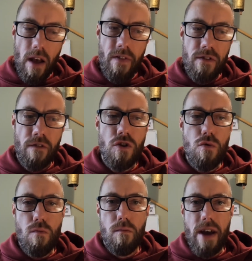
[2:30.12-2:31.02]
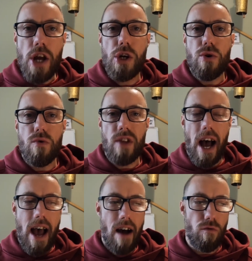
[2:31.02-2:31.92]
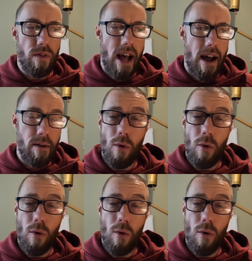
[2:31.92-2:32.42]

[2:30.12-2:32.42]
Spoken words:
And there's a few issues that I have with that.